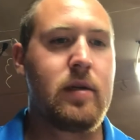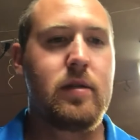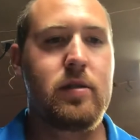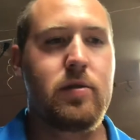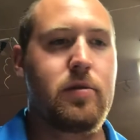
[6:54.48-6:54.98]

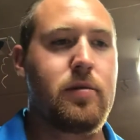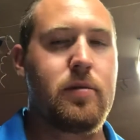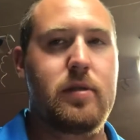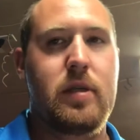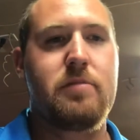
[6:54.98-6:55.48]
So
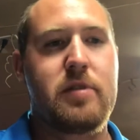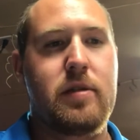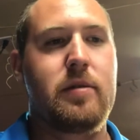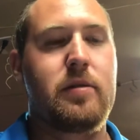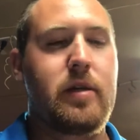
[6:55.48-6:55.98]
times to
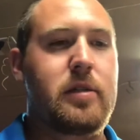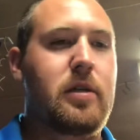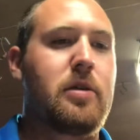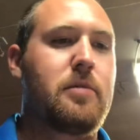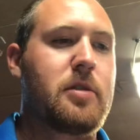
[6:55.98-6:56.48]

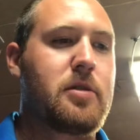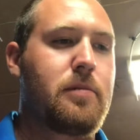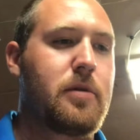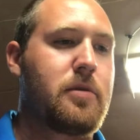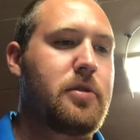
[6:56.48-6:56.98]
execute a missed
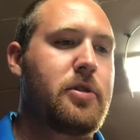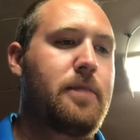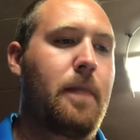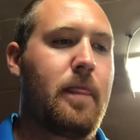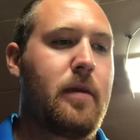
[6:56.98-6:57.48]
approach.
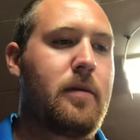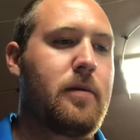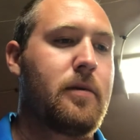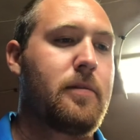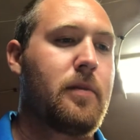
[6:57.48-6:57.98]

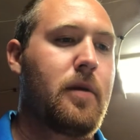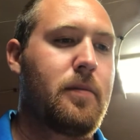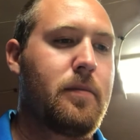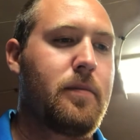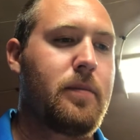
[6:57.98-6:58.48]

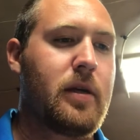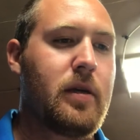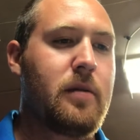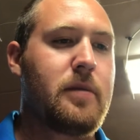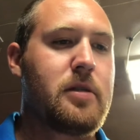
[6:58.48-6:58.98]

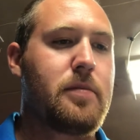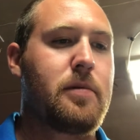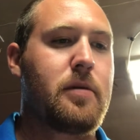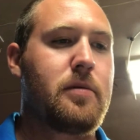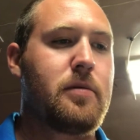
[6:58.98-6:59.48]
Begin the missed
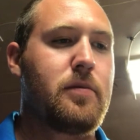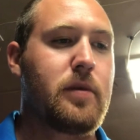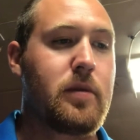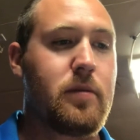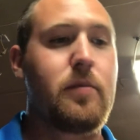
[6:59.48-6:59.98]
approach,
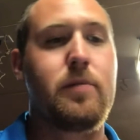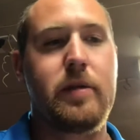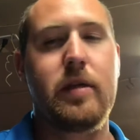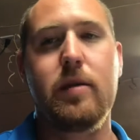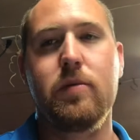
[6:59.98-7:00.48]
well, we'll
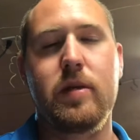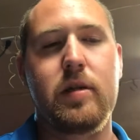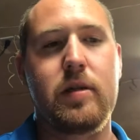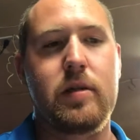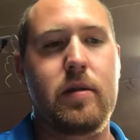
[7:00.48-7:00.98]
begin when
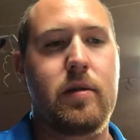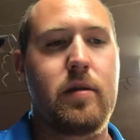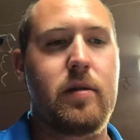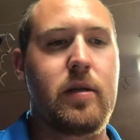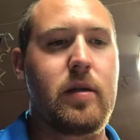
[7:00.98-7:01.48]

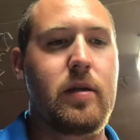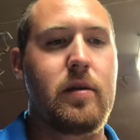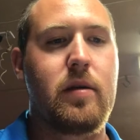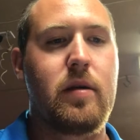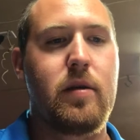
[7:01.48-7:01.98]
the
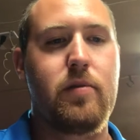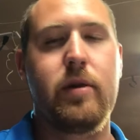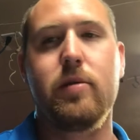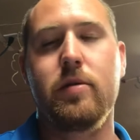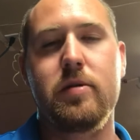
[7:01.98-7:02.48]

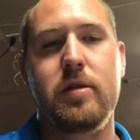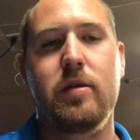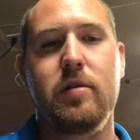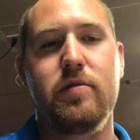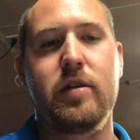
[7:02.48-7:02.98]
3/4 scale
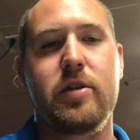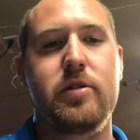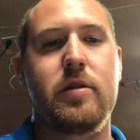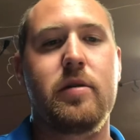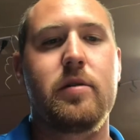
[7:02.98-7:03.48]
deflection
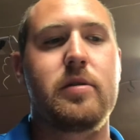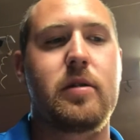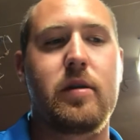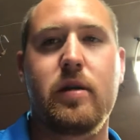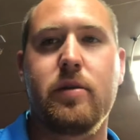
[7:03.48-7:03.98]
occurs
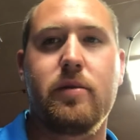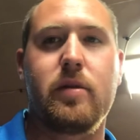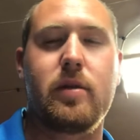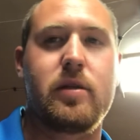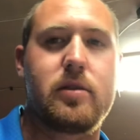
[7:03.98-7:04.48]
on either the
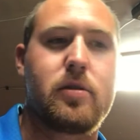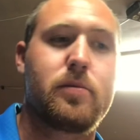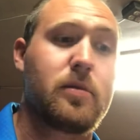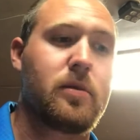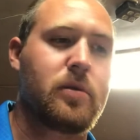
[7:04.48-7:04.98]
glide slope
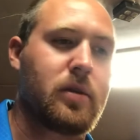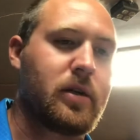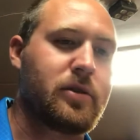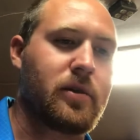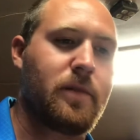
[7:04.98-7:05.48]
or the
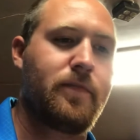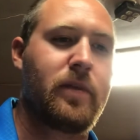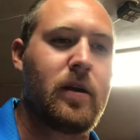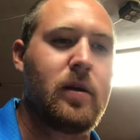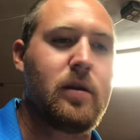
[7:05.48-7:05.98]
localizer.
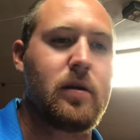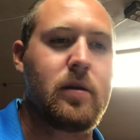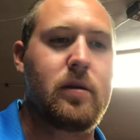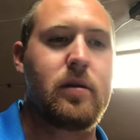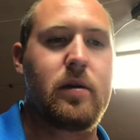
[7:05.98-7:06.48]

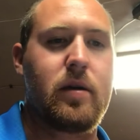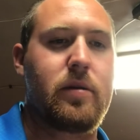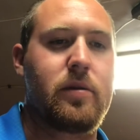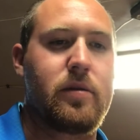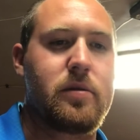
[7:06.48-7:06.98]

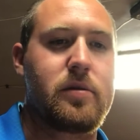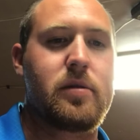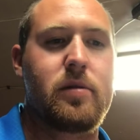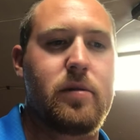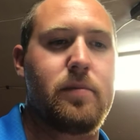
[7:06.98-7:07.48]
Either of those
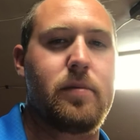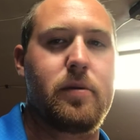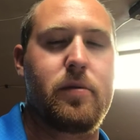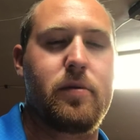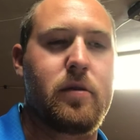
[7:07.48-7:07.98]
both
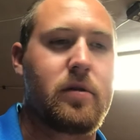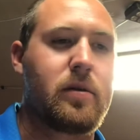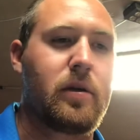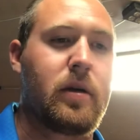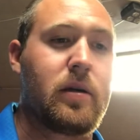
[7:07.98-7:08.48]
warrant
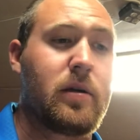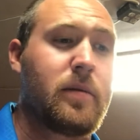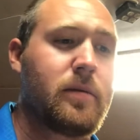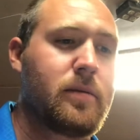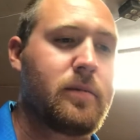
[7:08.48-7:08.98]

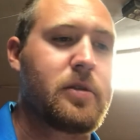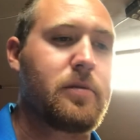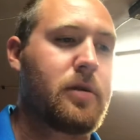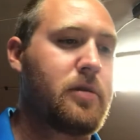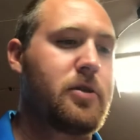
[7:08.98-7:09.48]
a missed
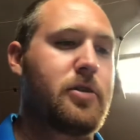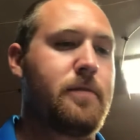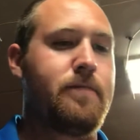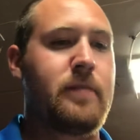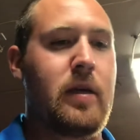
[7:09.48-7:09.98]
approach.
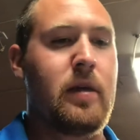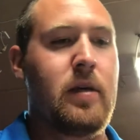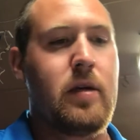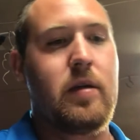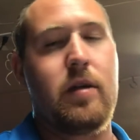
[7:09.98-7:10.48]

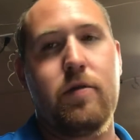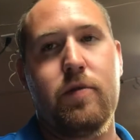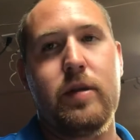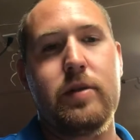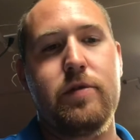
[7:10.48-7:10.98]
If
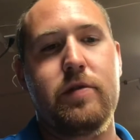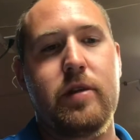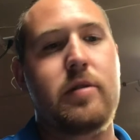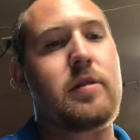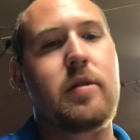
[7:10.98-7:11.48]
we do find
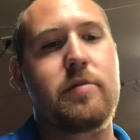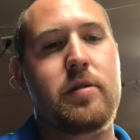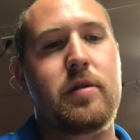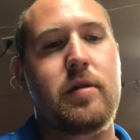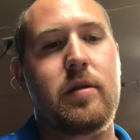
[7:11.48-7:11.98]

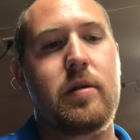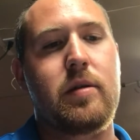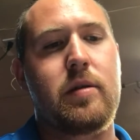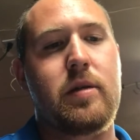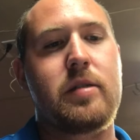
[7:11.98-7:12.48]
ourselves
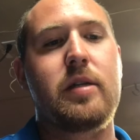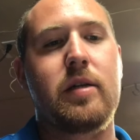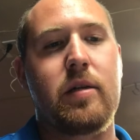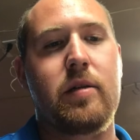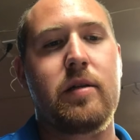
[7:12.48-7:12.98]

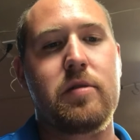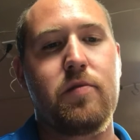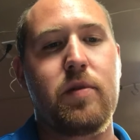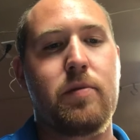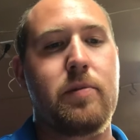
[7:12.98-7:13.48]
exceeding 1,000
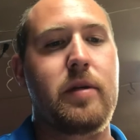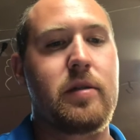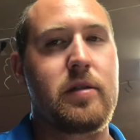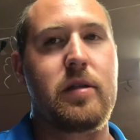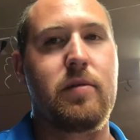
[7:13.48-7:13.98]
feet per minute
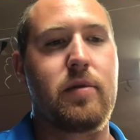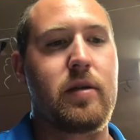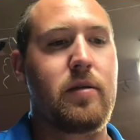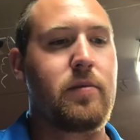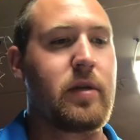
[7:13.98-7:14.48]
descent rate,
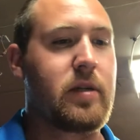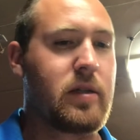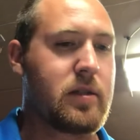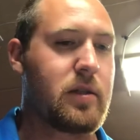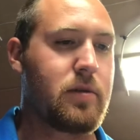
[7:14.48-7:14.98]
we need to
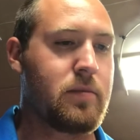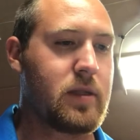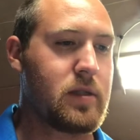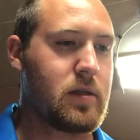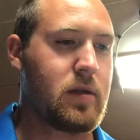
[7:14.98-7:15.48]
execute
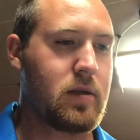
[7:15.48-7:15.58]
missed.